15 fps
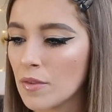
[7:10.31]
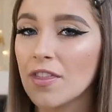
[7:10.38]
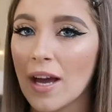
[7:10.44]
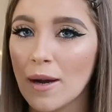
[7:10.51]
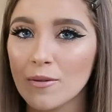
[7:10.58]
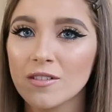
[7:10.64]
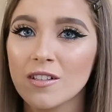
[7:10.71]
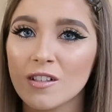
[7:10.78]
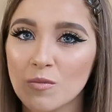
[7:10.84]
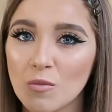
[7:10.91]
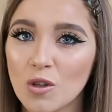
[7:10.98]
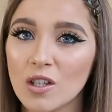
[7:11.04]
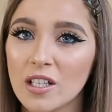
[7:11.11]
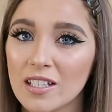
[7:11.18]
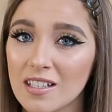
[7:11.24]
That was the
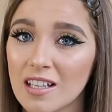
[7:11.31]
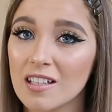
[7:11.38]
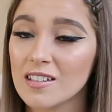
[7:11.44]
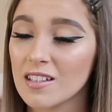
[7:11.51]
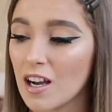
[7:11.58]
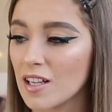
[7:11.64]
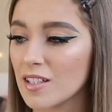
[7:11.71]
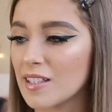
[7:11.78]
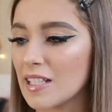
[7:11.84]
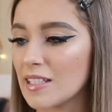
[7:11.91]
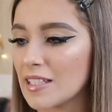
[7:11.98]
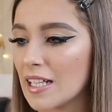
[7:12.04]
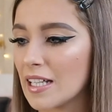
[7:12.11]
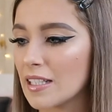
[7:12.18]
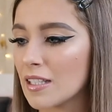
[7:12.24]
smallest size they
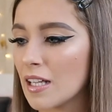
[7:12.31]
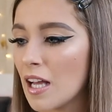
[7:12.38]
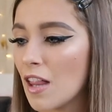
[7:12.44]
did.